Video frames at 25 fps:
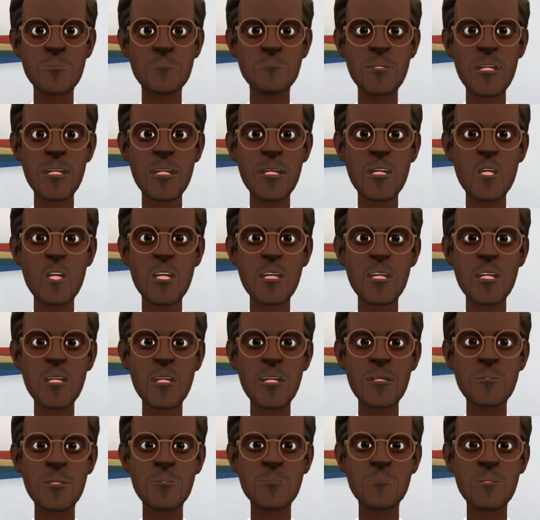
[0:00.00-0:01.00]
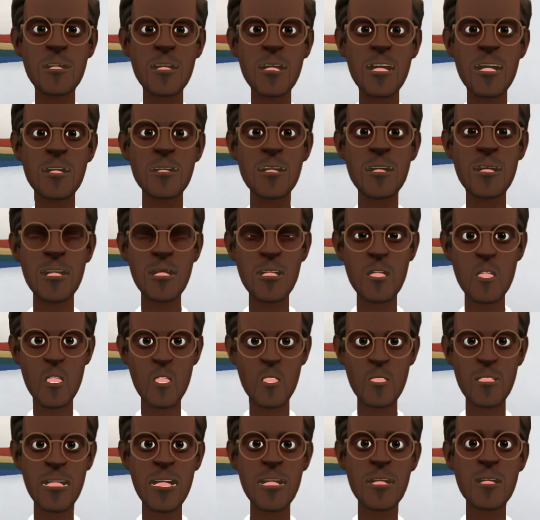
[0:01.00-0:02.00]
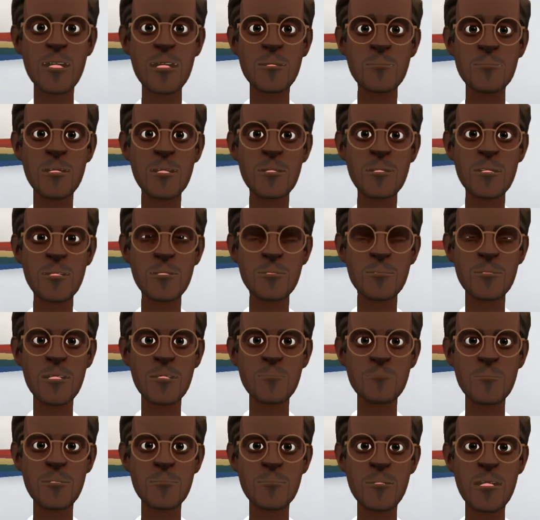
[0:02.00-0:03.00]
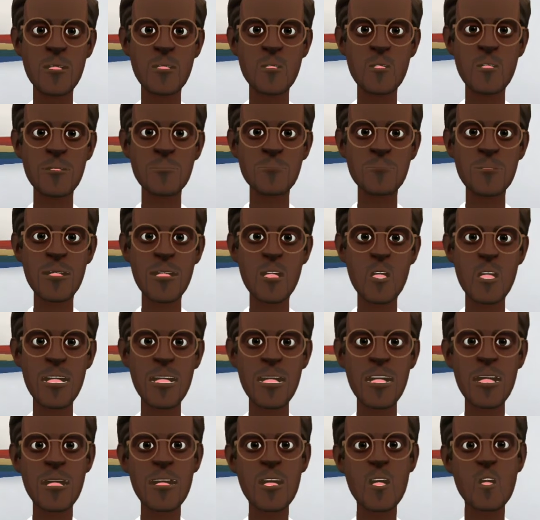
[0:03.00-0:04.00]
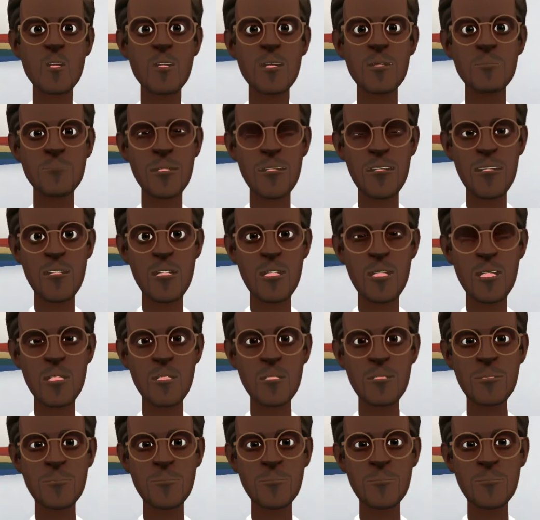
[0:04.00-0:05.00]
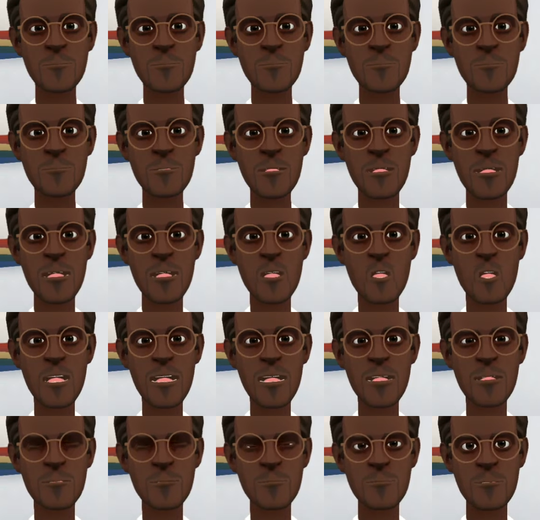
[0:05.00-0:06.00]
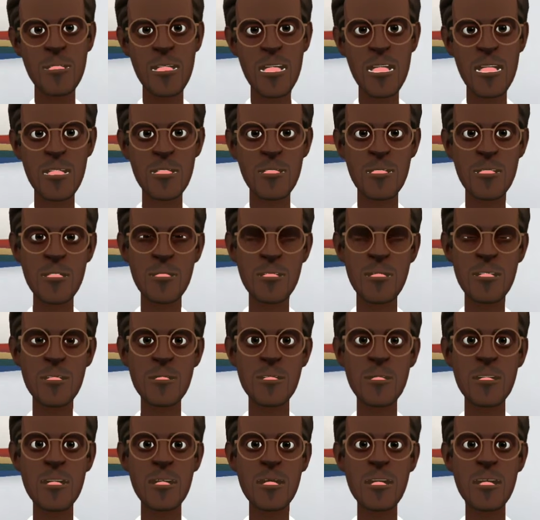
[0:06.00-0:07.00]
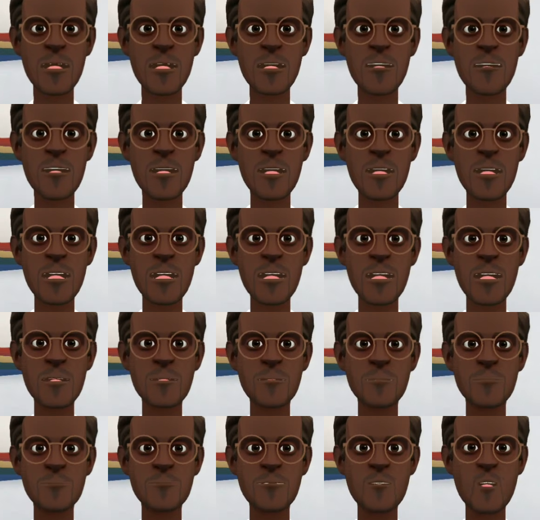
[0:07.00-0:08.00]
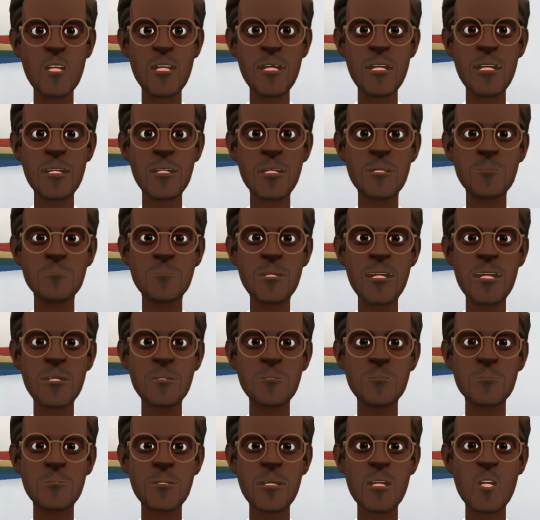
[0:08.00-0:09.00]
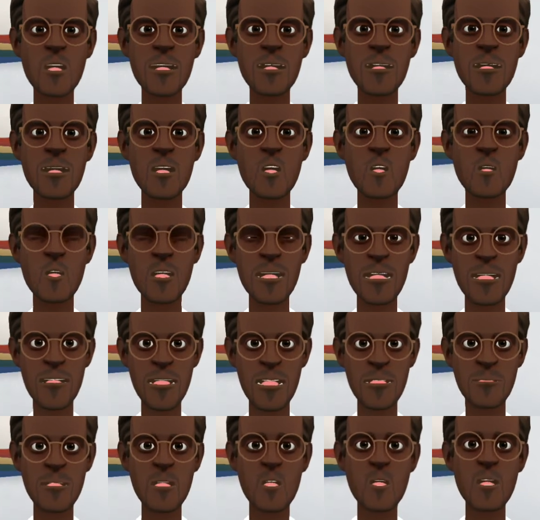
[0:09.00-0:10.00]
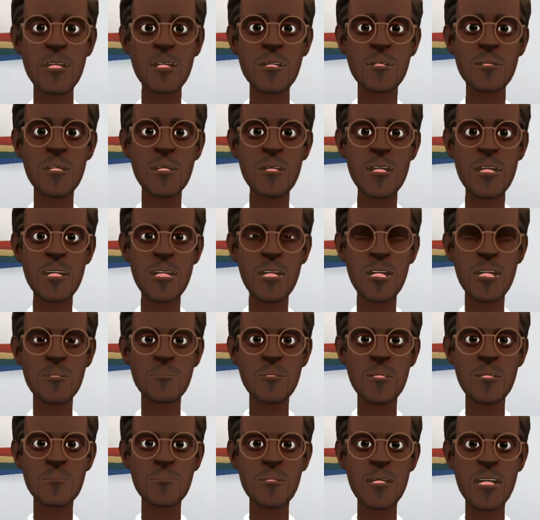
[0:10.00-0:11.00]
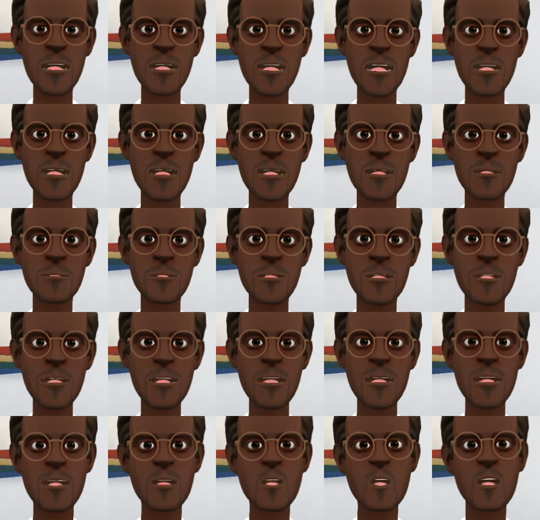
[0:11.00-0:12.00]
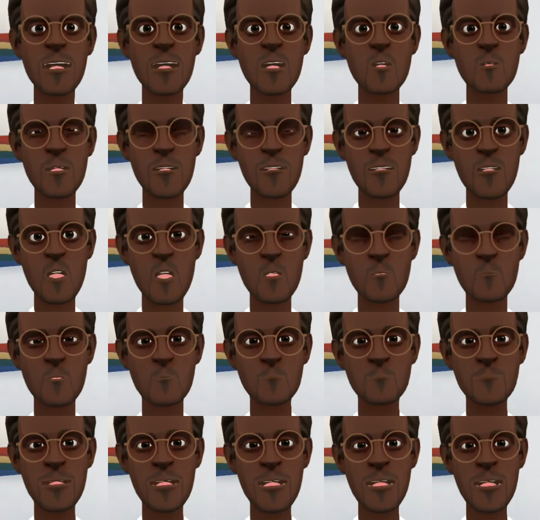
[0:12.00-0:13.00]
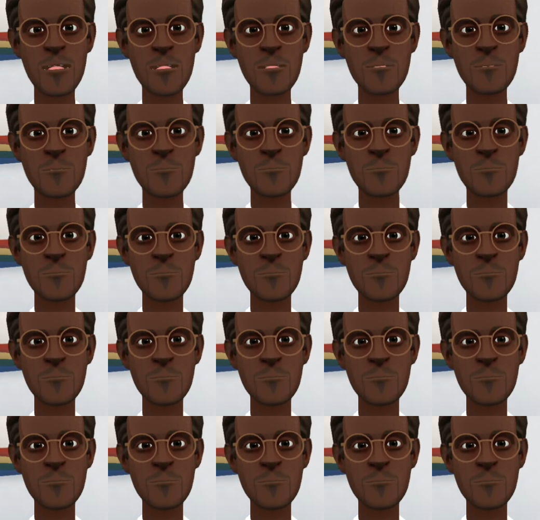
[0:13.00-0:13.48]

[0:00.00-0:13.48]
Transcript: It is worth remembering that these auxiliary buttons can be programmed the way the user prefers. This way, in titles like League of Legends, for example, you can use one of them to access the game's abilities, and another one to perform spells.